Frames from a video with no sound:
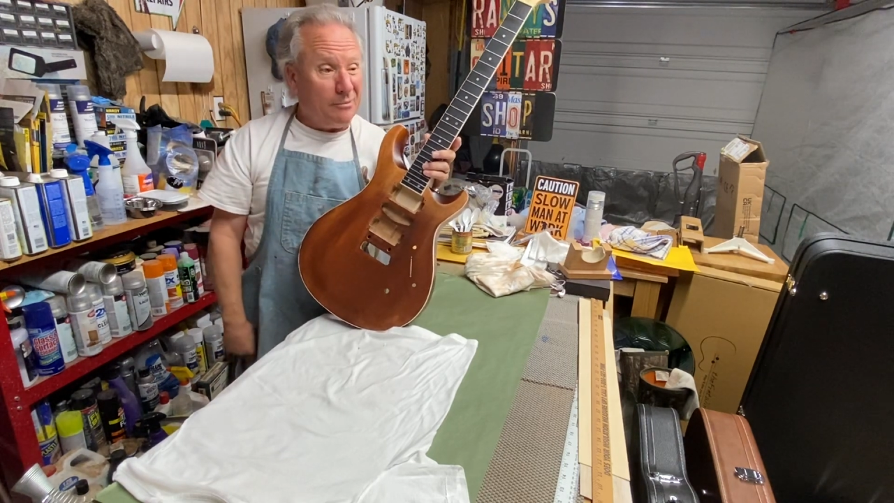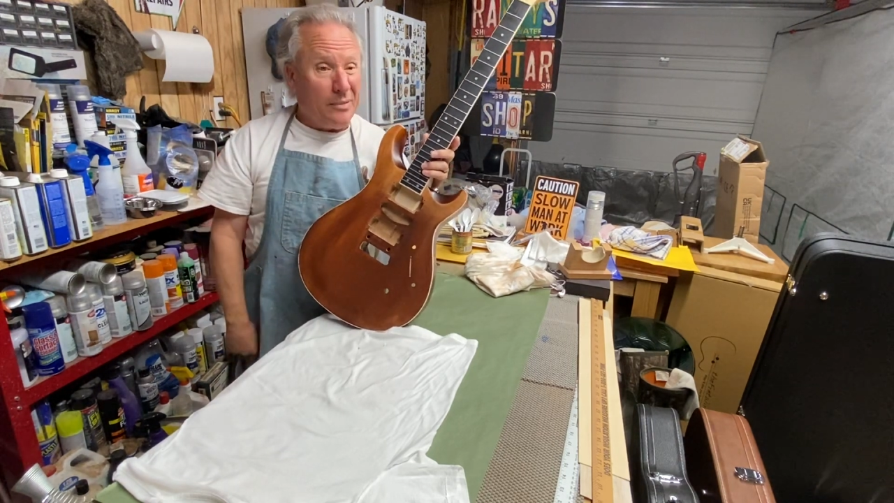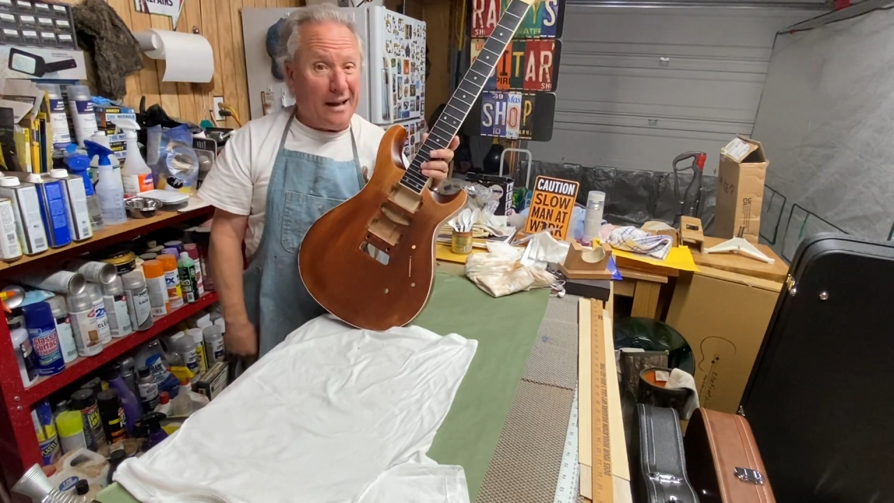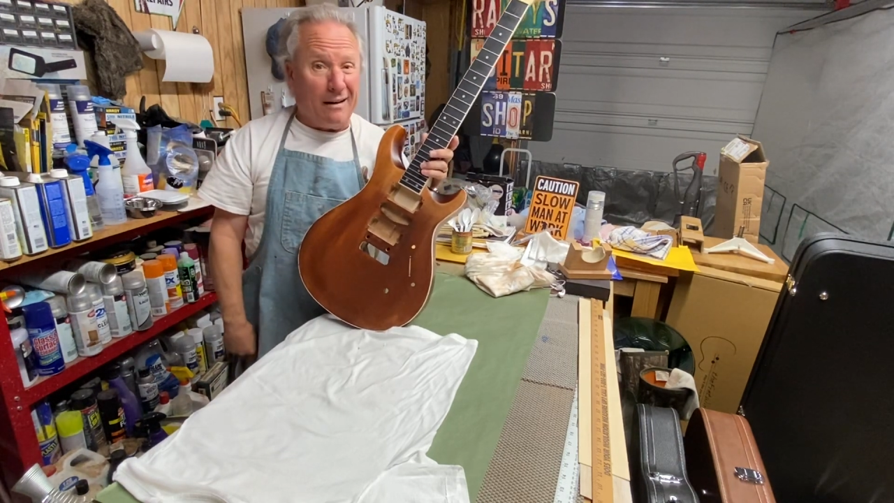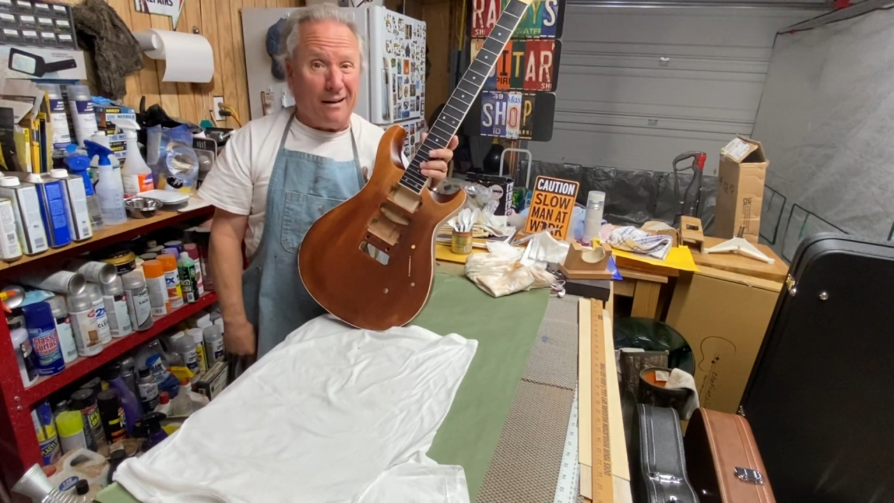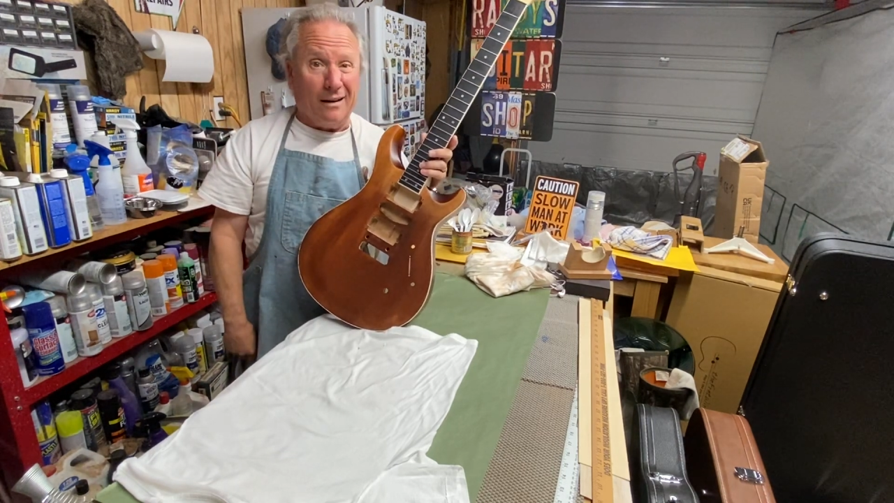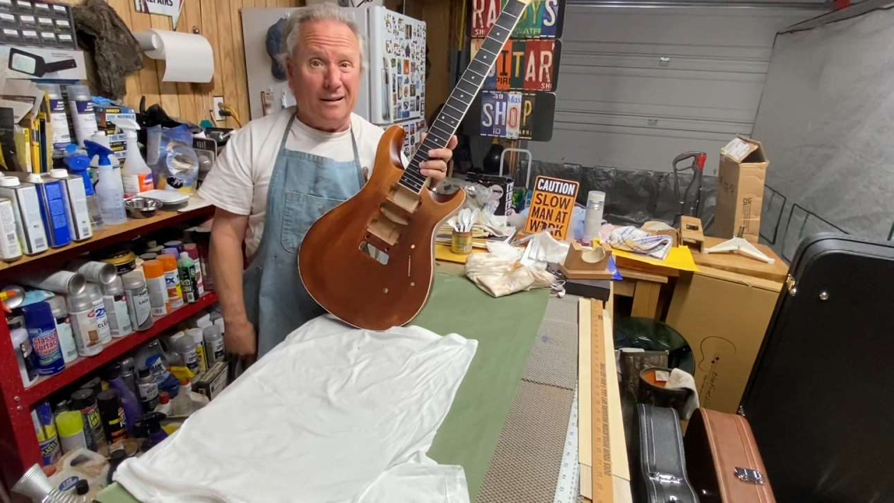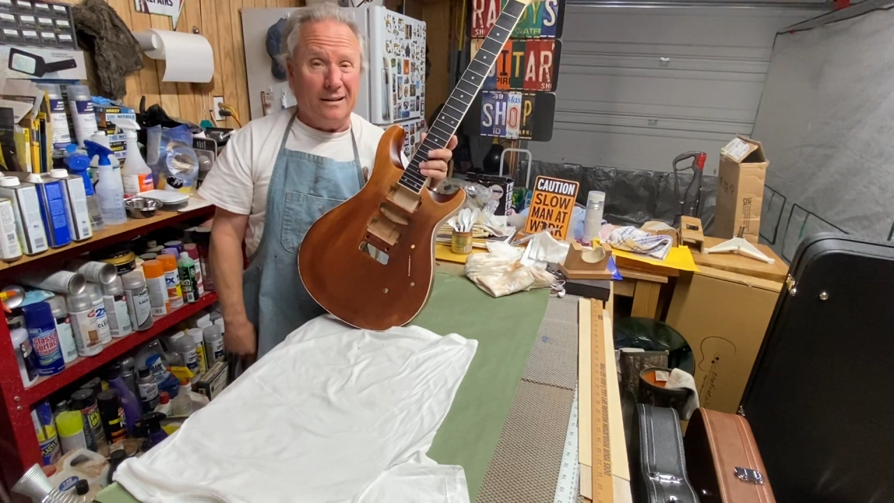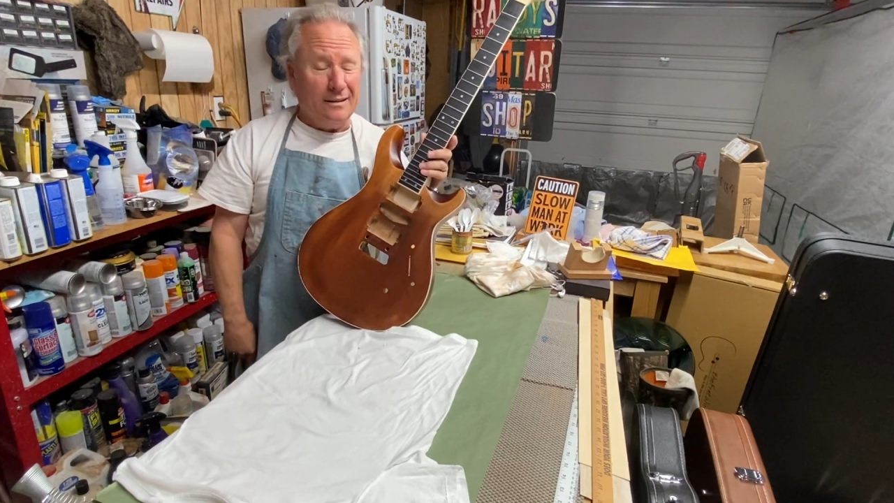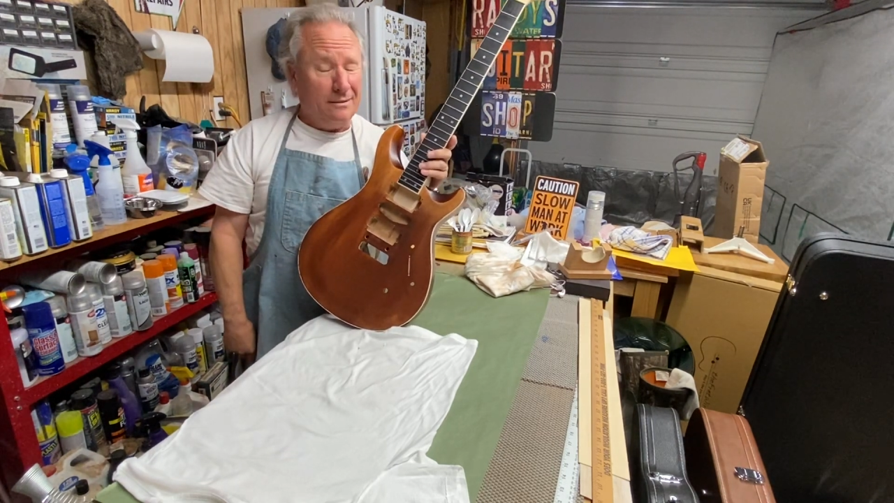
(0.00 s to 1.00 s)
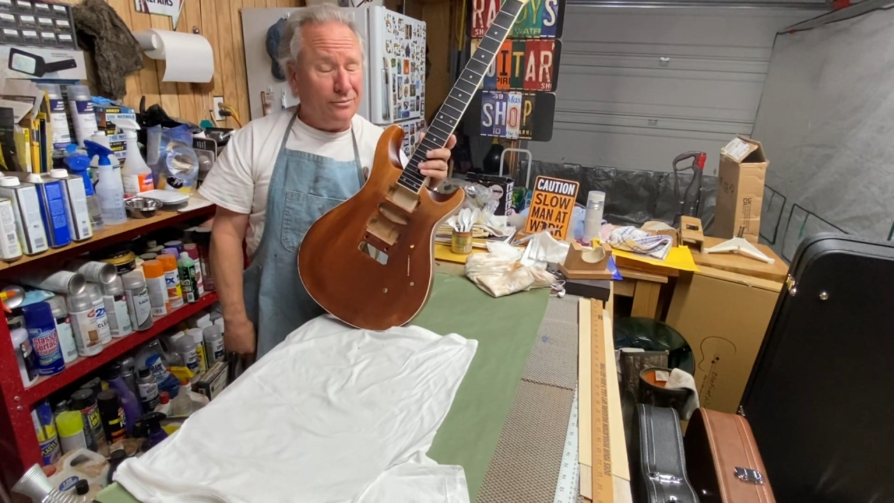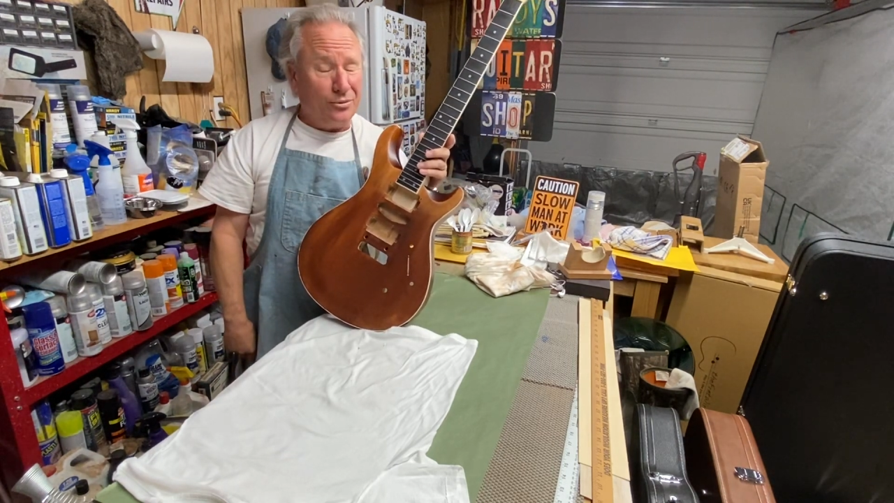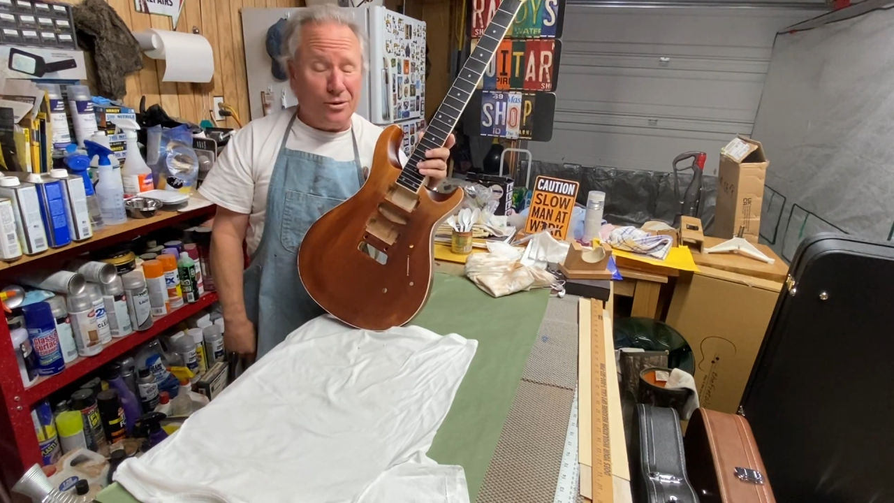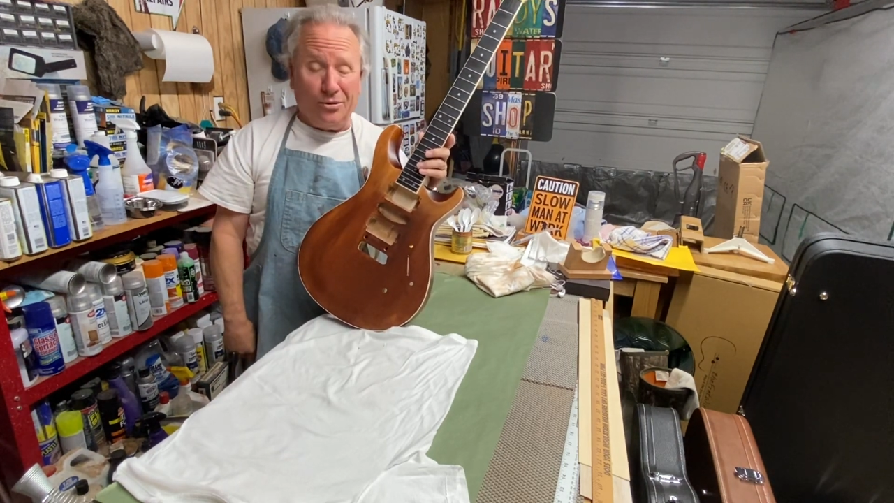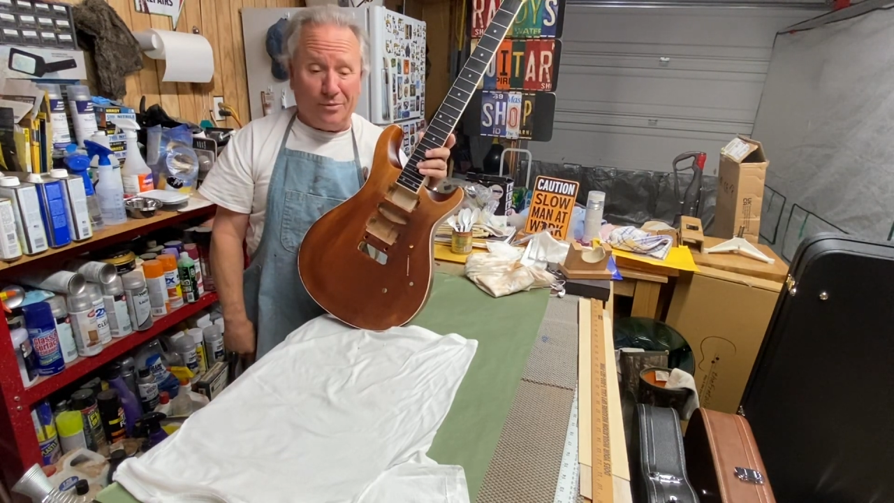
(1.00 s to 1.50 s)
better.
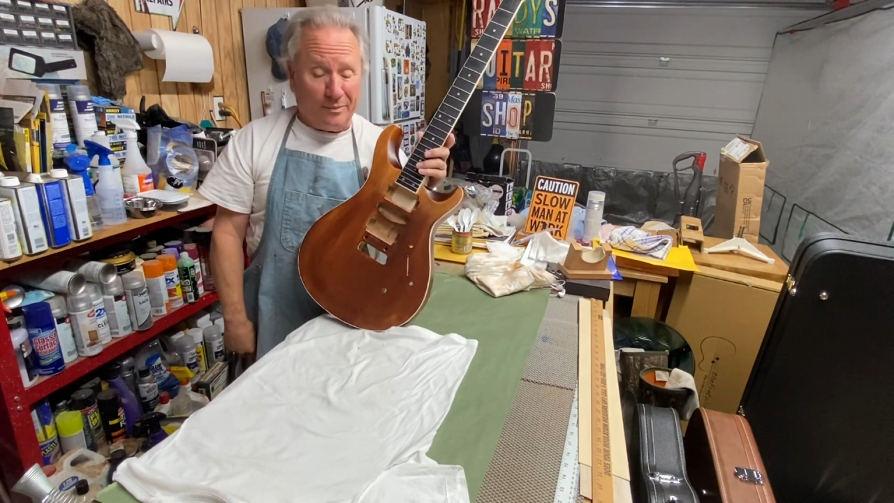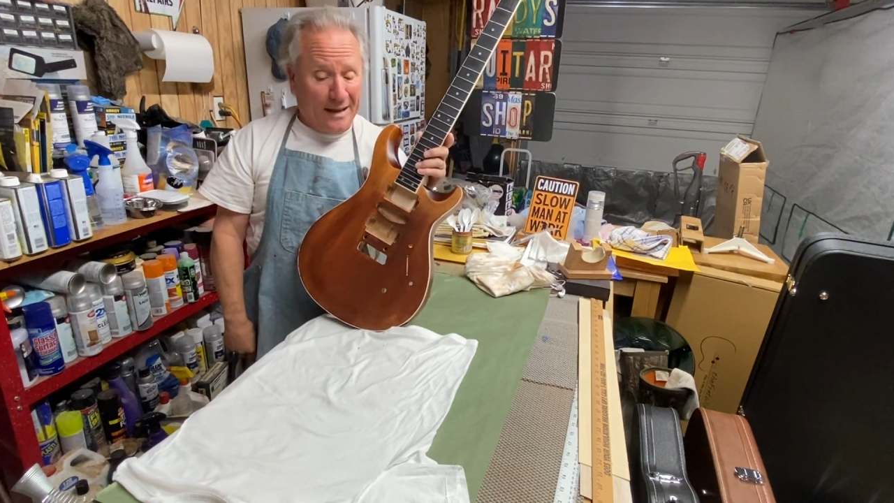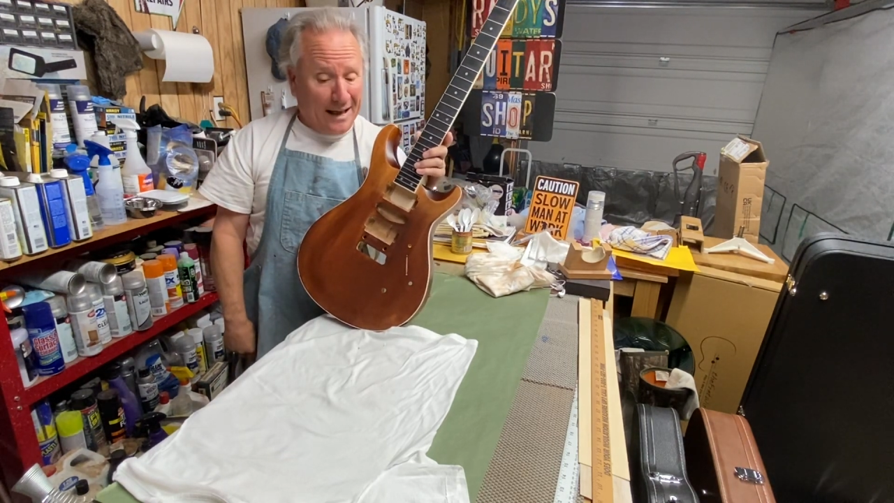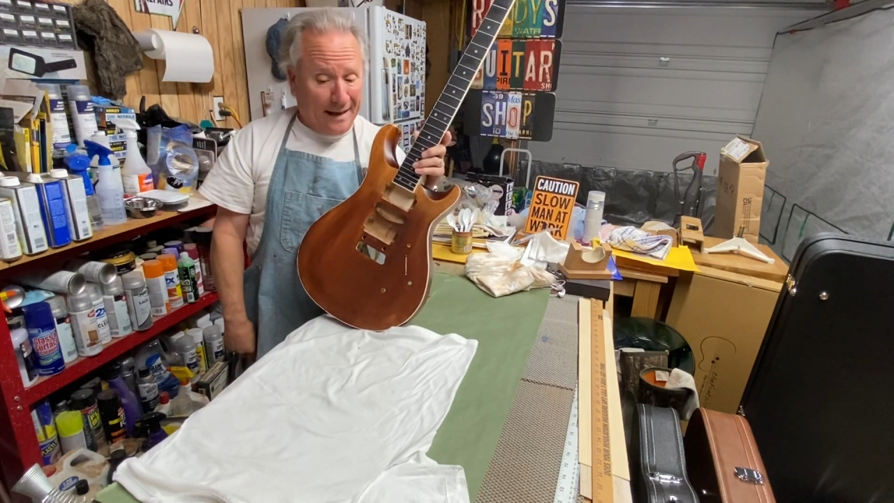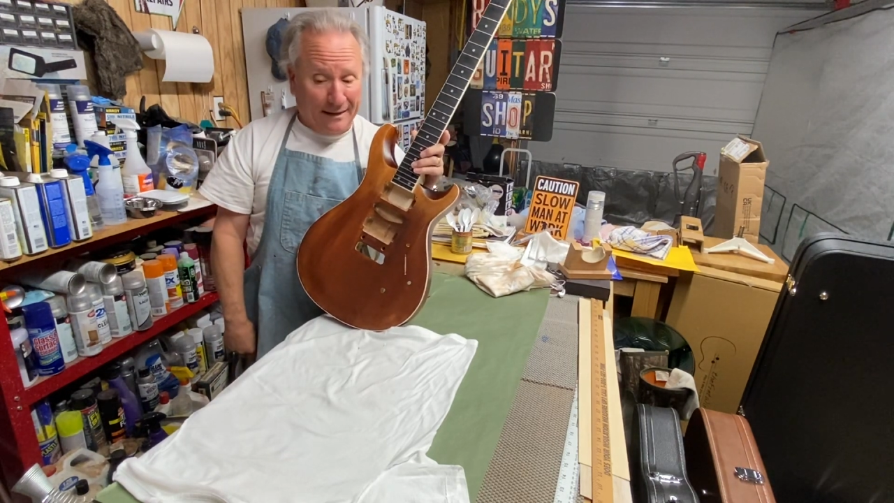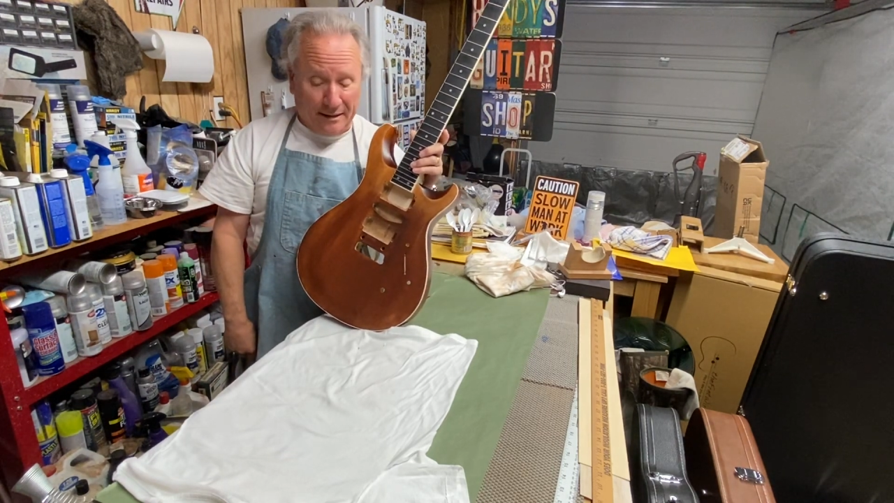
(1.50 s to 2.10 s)
Whew, man.